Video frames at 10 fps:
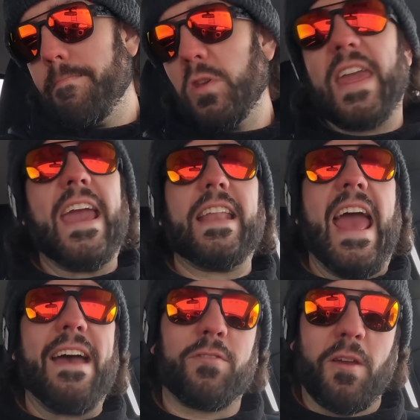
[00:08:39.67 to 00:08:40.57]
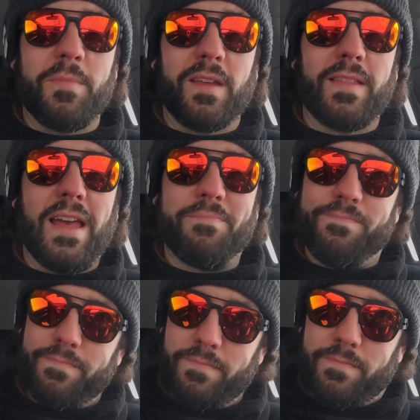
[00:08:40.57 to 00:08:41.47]
you can't have something that,
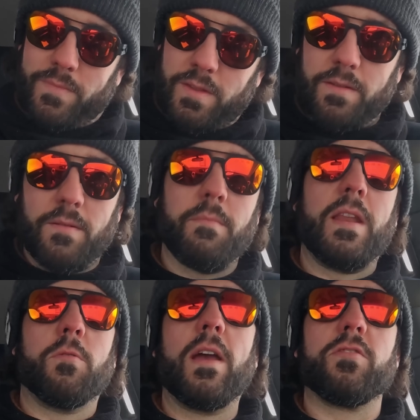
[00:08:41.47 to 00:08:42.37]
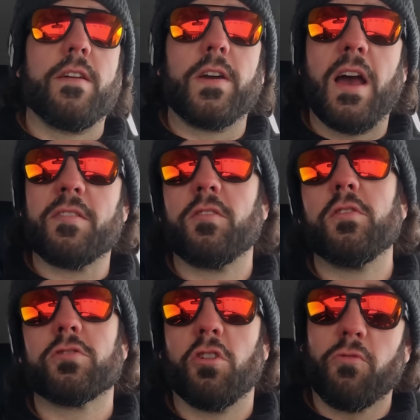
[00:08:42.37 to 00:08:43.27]
in many ways, you have a
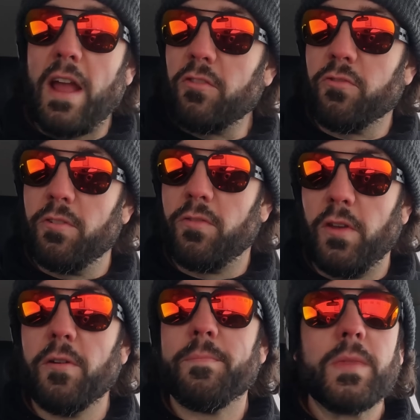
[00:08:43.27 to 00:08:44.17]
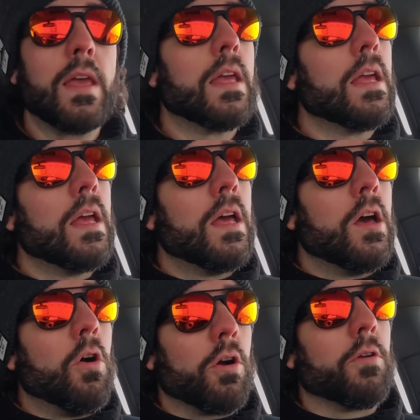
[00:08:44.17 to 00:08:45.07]
constitutional right to,
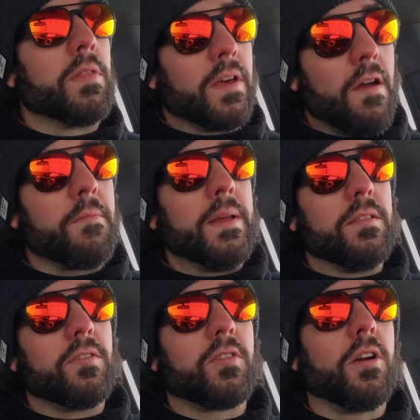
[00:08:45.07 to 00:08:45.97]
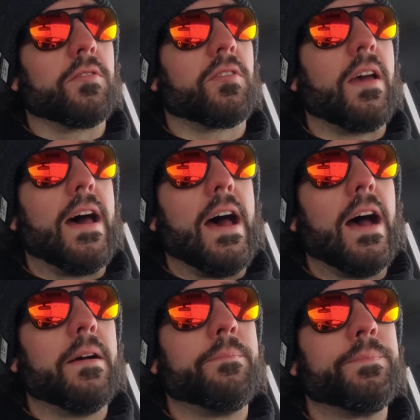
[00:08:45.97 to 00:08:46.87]
or when the government starts uh,